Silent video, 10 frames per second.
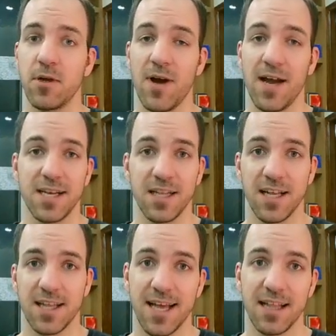go ahead and
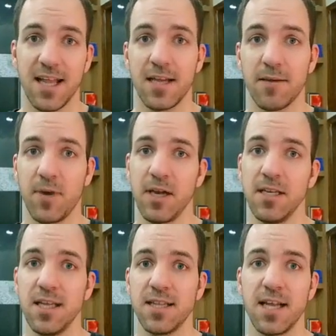click that like
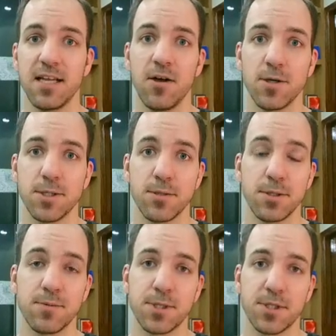button and then also
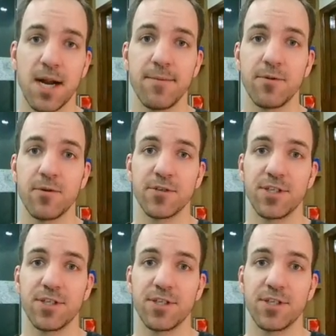subscribe to our